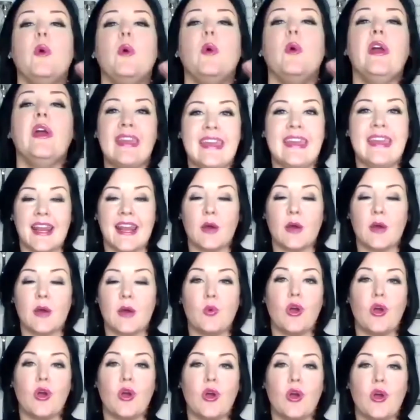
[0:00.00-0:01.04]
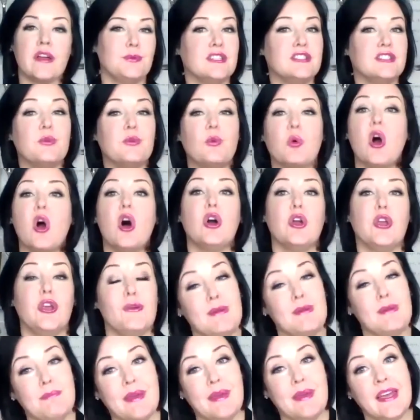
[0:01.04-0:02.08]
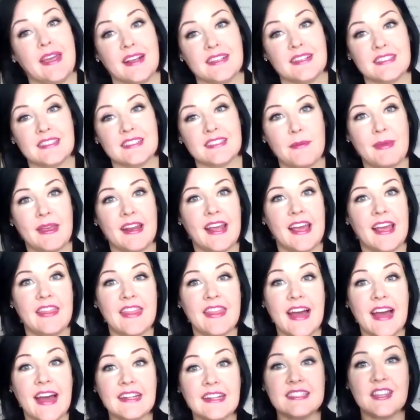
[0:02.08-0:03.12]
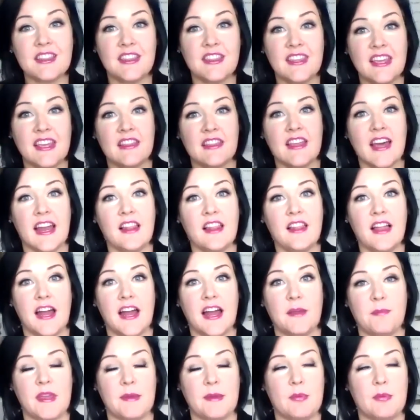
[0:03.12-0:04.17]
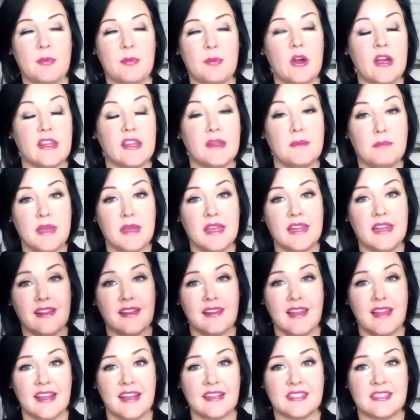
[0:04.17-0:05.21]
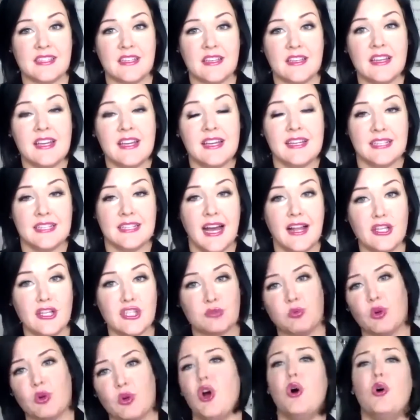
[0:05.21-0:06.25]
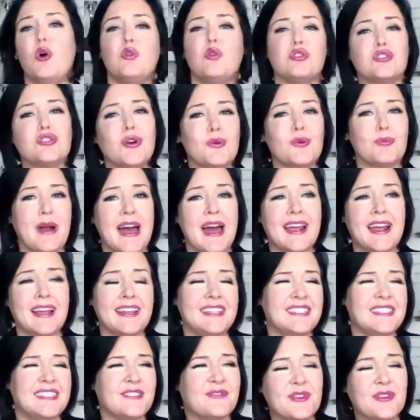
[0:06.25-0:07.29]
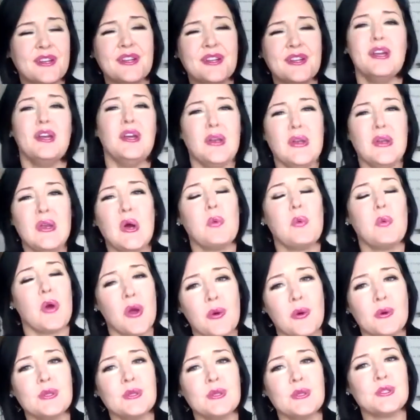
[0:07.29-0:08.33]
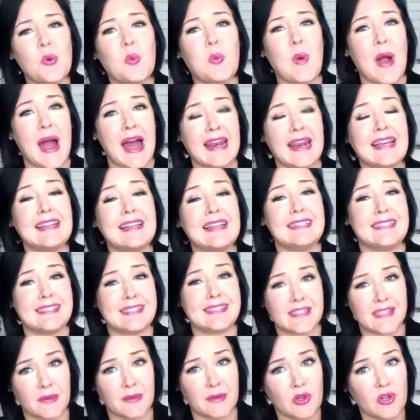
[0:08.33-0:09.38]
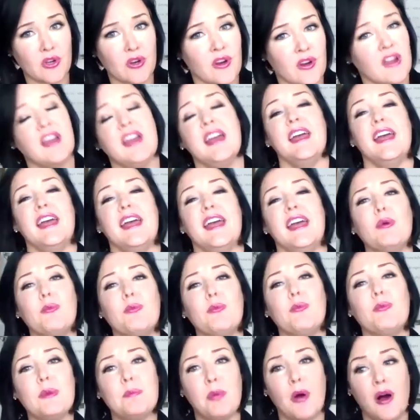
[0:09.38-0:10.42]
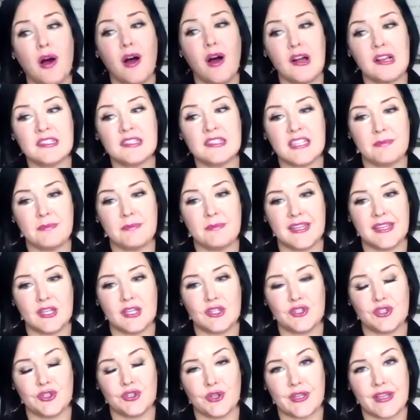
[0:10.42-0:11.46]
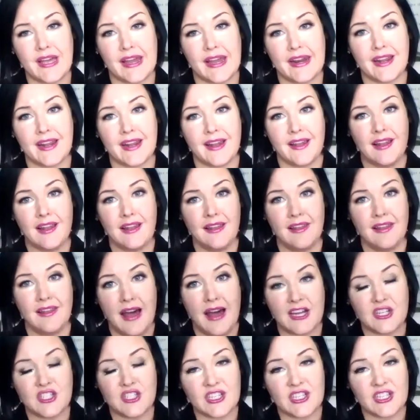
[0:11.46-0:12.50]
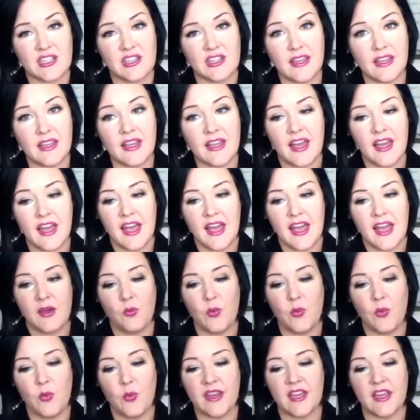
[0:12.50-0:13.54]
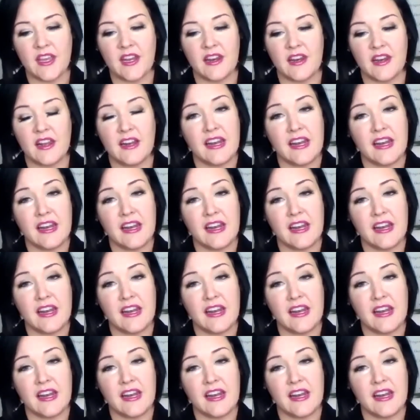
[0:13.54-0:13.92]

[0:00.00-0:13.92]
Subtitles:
we all get it. We're all experiencing, we're all human beings. I mean, and that's the thing that a lot of people in the media likes to tell us, we're oh so radically different. No, we're oh so radically similar. And when we pause and begin to look at it logically, we can